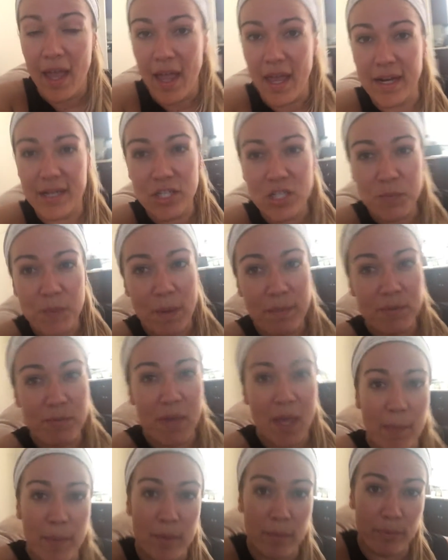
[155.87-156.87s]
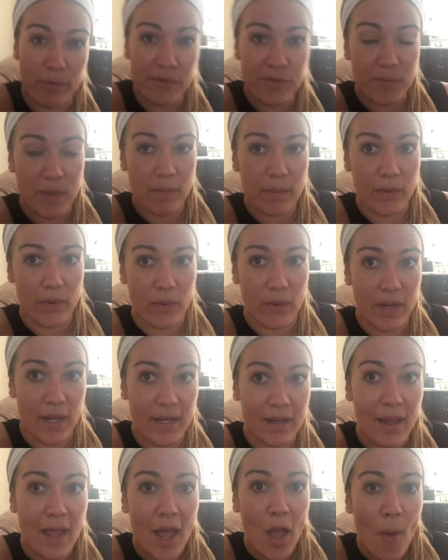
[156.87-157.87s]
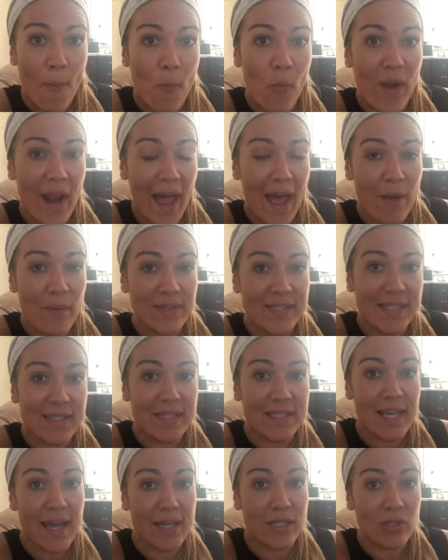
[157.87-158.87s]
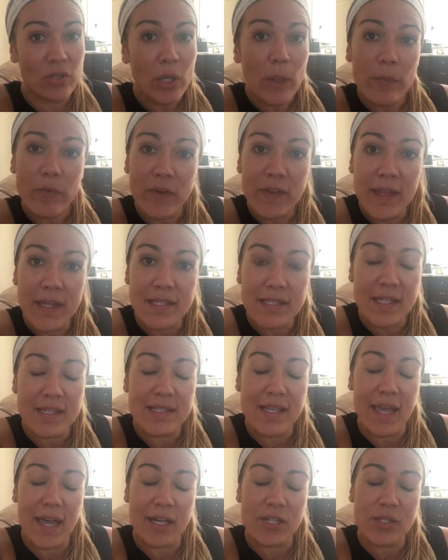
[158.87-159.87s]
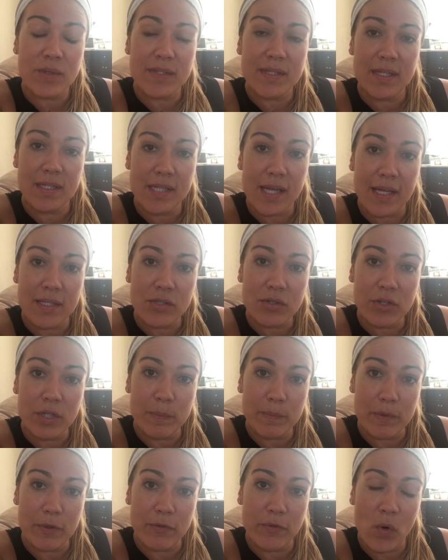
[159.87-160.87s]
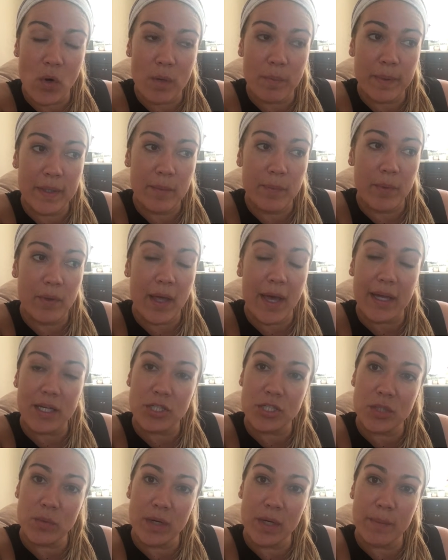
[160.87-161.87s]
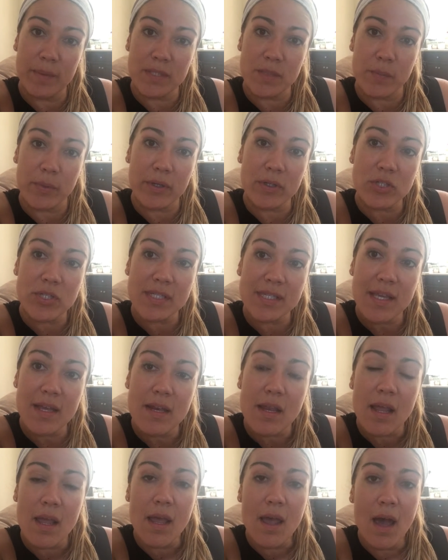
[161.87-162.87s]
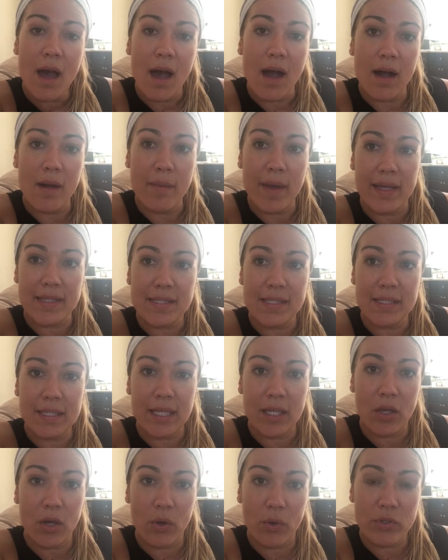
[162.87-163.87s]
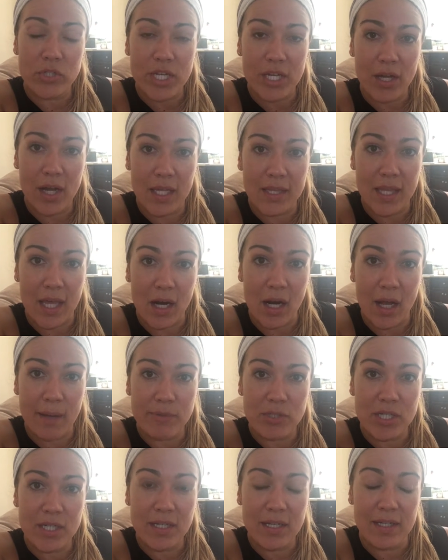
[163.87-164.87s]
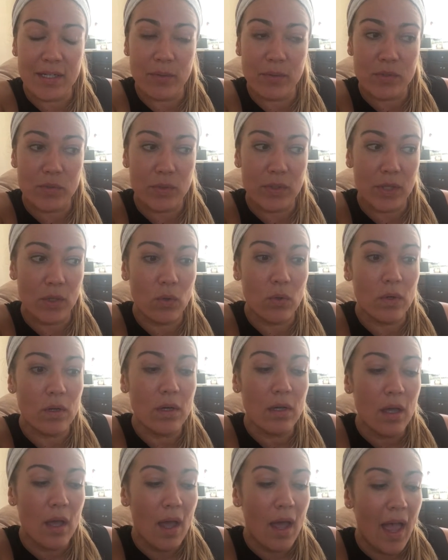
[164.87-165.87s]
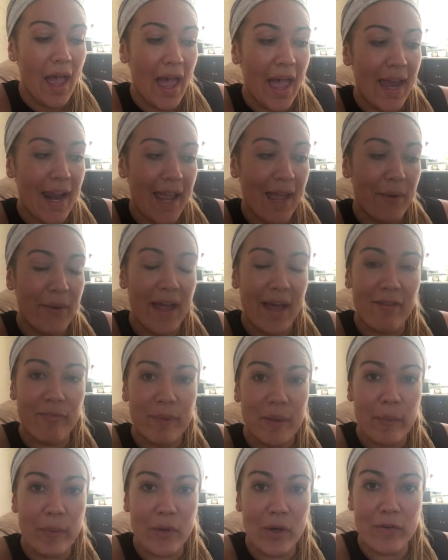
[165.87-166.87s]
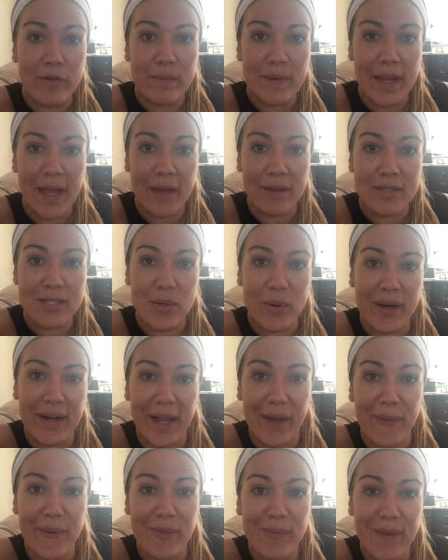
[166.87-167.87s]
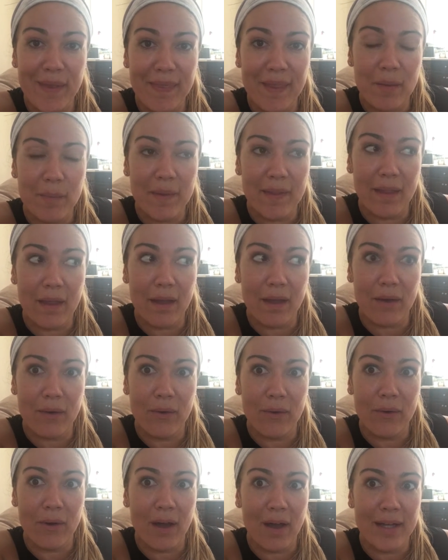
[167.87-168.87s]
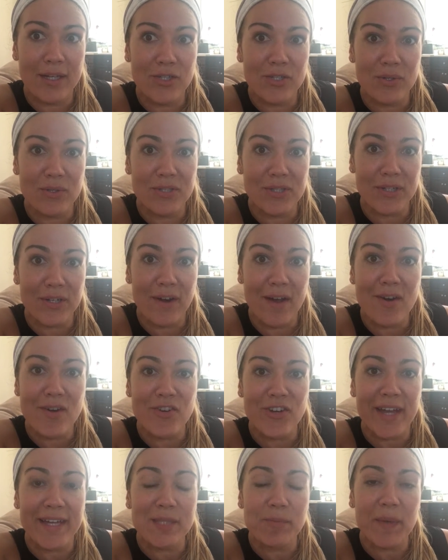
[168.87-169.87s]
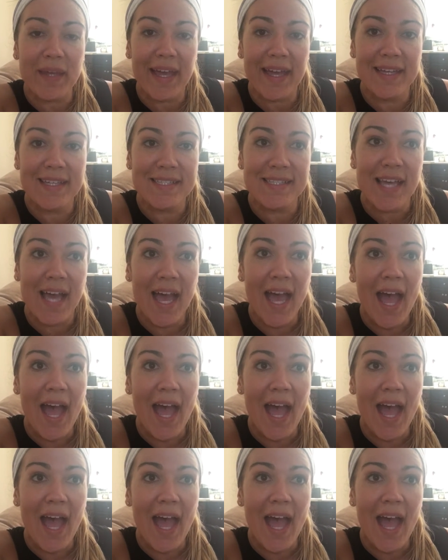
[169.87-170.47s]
and it just pumps me up and improves my mood. And when I was in the test group for this, because I actually was in the test group before people actually were able to purchase it, as an elite coach, I got that option, and it was really cool. And I would have people over my house to work out with me, and they'd be like, oh God, Joan took her Energize, because